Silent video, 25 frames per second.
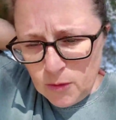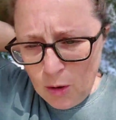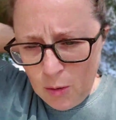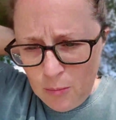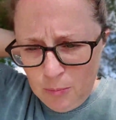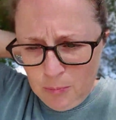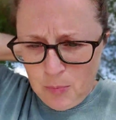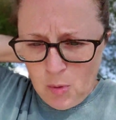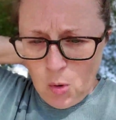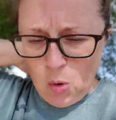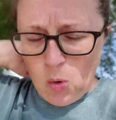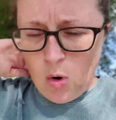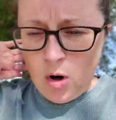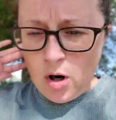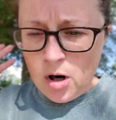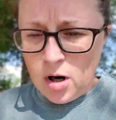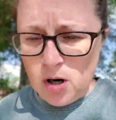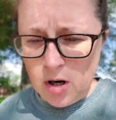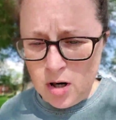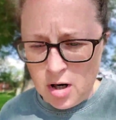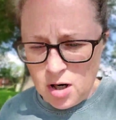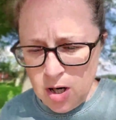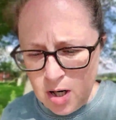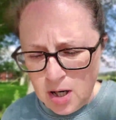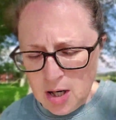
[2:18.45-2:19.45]

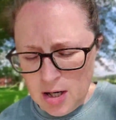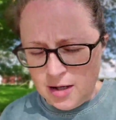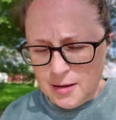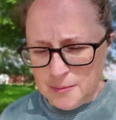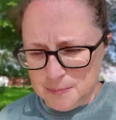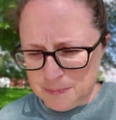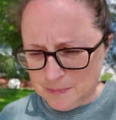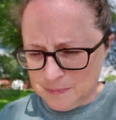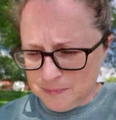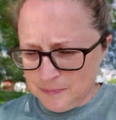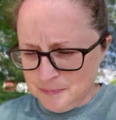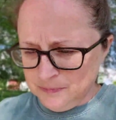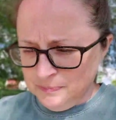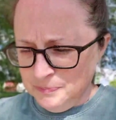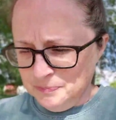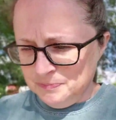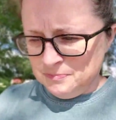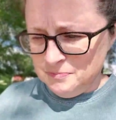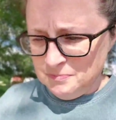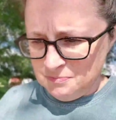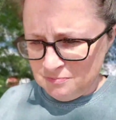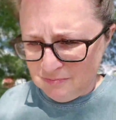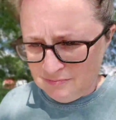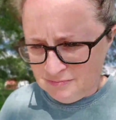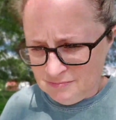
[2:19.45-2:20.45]
more, I
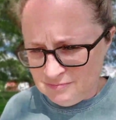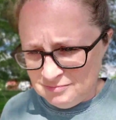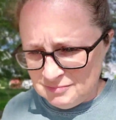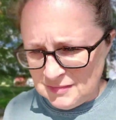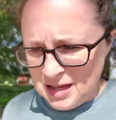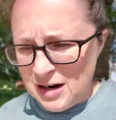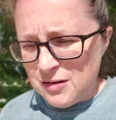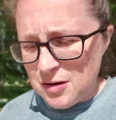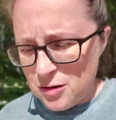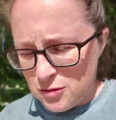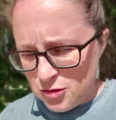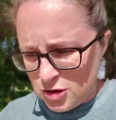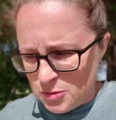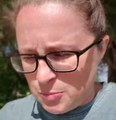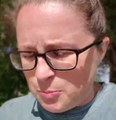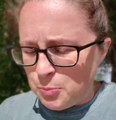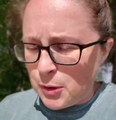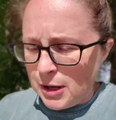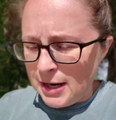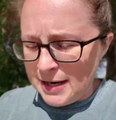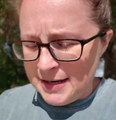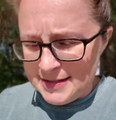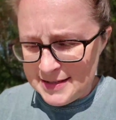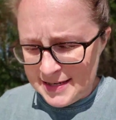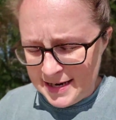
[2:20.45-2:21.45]
don't know, just
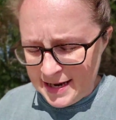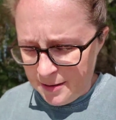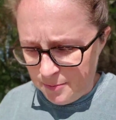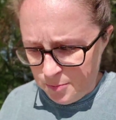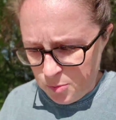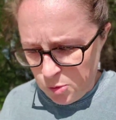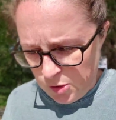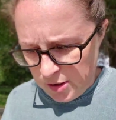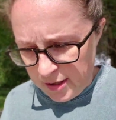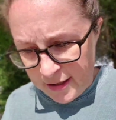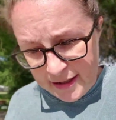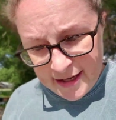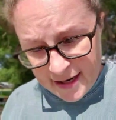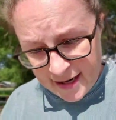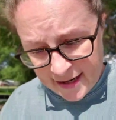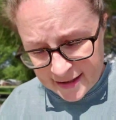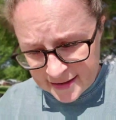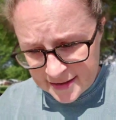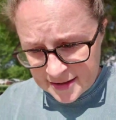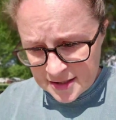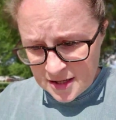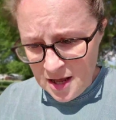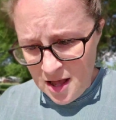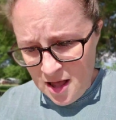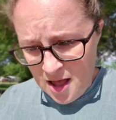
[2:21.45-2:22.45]
break down more, I guess.